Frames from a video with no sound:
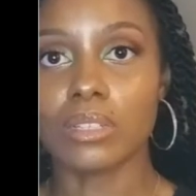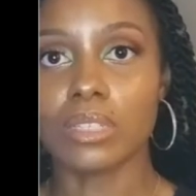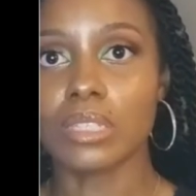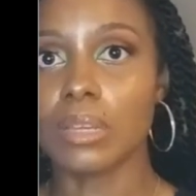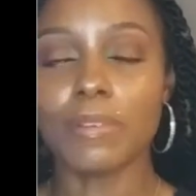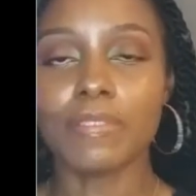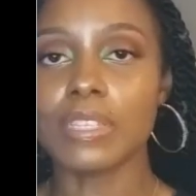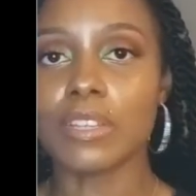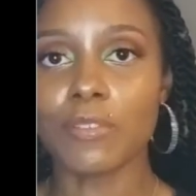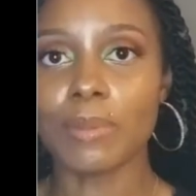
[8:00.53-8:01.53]
some of
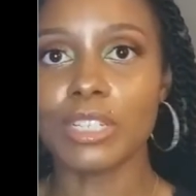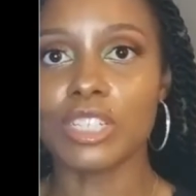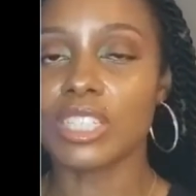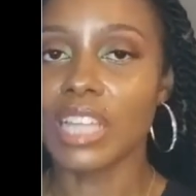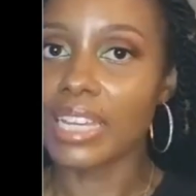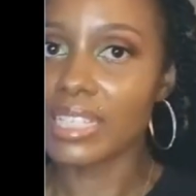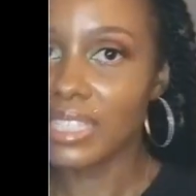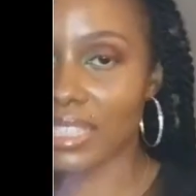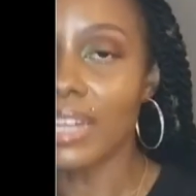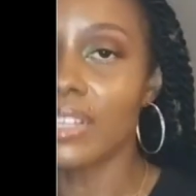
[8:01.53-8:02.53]
this information is like
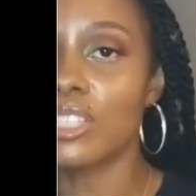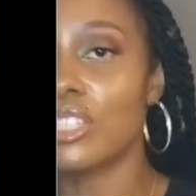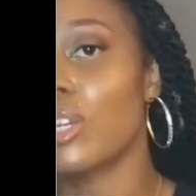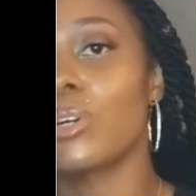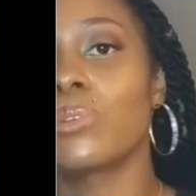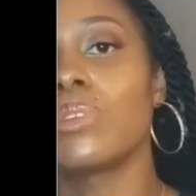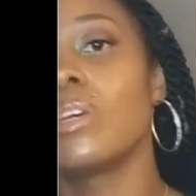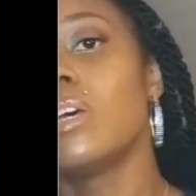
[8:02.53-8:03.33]
set in stone.